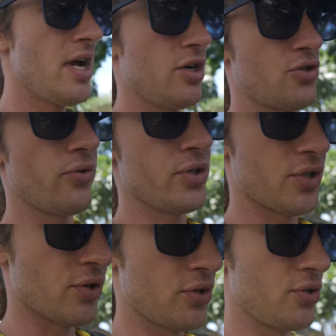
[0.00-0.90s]
yeah, it's always
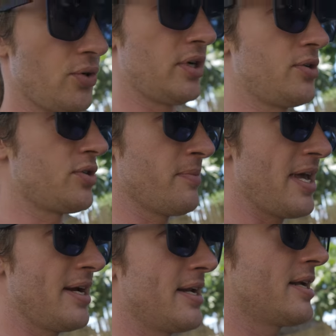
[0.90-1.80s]
good to uh, do some
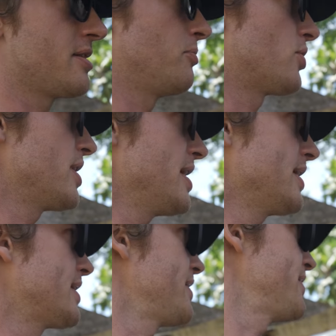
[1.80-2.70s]
editing in the morning
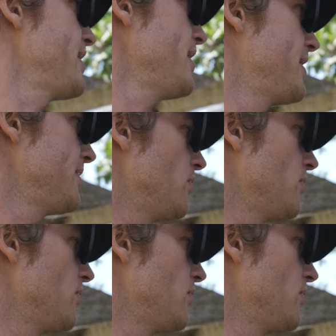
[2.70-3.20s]
and then,